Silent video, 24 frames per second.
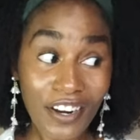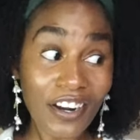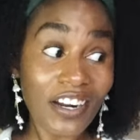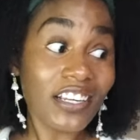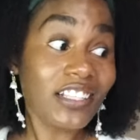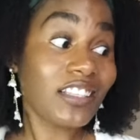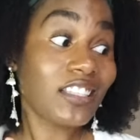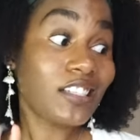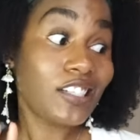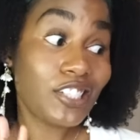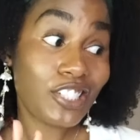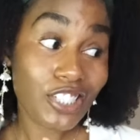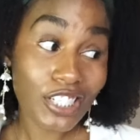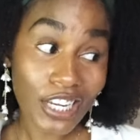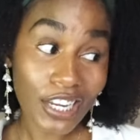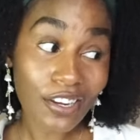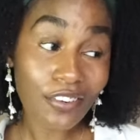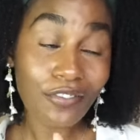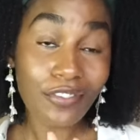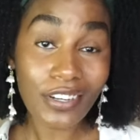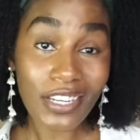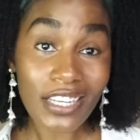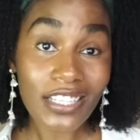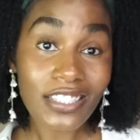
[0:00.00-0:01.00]
are
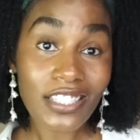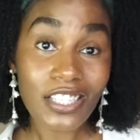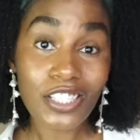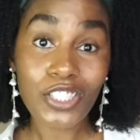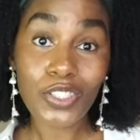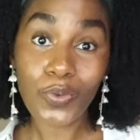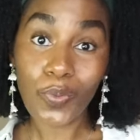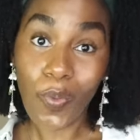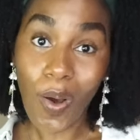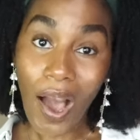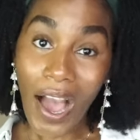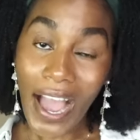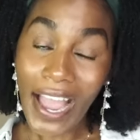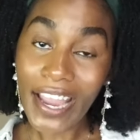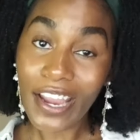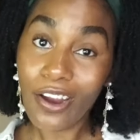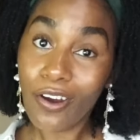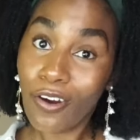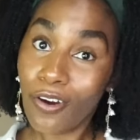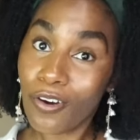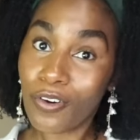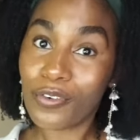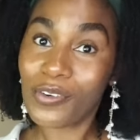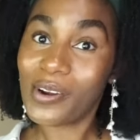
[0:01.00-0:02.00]
legit reasons why
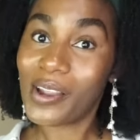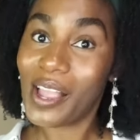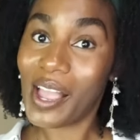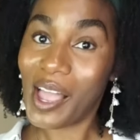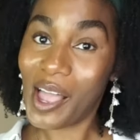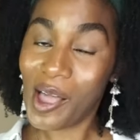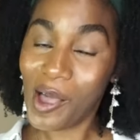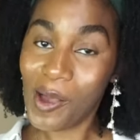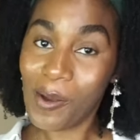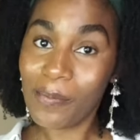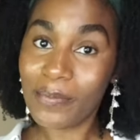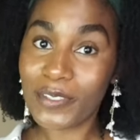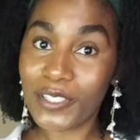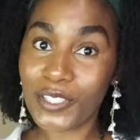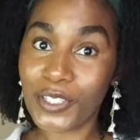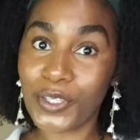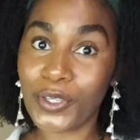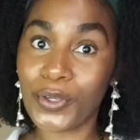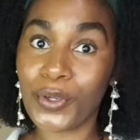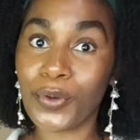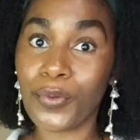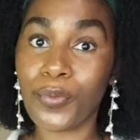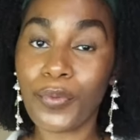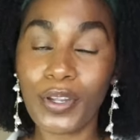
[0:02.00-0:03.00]
okra helps
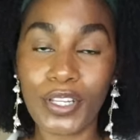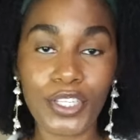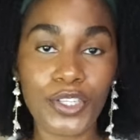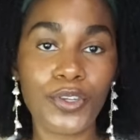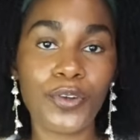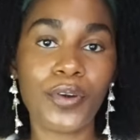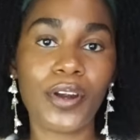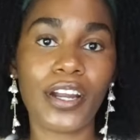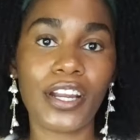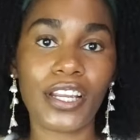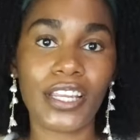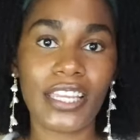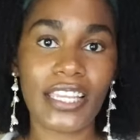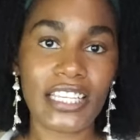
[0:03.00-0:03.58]
you when you are